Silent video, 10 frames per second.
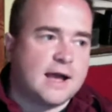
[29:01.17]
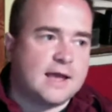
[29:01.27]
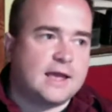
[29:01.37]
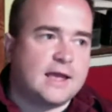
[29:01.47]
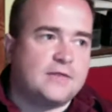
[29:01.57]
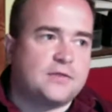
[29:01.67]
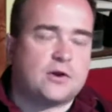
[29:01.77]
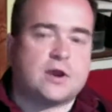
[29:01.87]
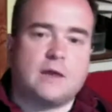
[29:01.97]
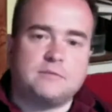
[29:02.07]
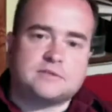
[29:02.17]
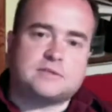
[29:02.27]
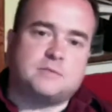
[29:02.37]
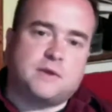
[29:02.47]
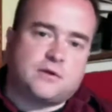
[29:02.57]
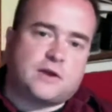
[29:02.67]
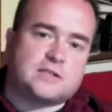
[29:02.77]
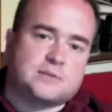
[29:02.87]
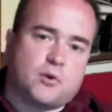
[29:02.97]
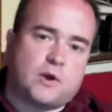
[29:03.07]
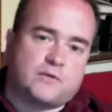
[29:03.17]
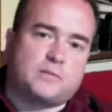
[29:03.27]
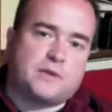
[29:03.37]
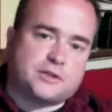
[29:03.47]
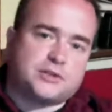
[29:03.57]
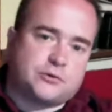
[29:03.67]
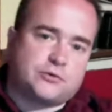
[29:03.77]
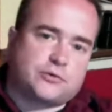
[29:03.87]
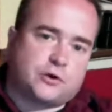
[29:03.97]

there gets a point of diminishing returns. If